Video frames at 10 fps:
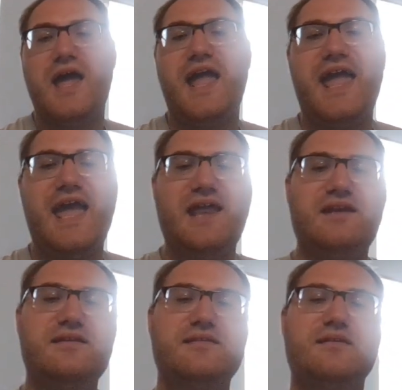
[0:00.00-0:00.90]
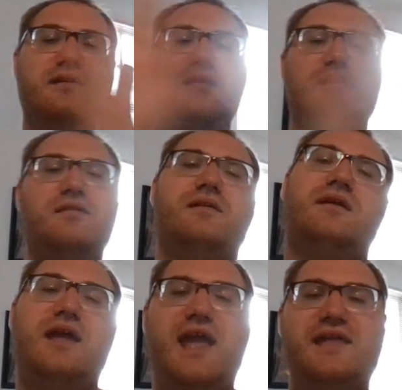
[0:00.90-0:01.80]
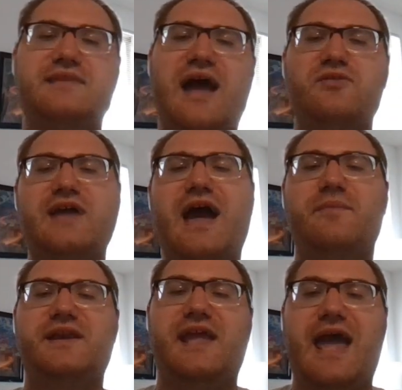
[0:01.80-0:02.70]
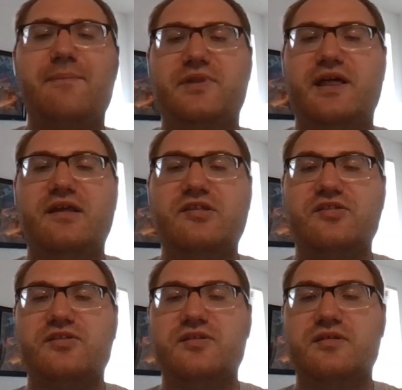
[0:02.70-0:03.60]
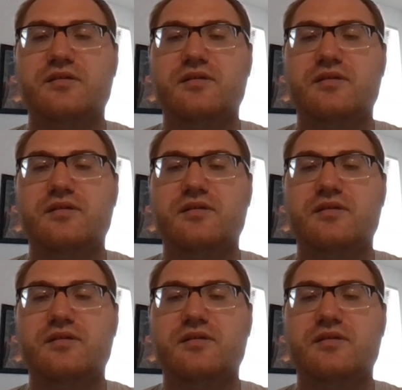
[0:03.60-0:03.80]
and downtown Minneapolis,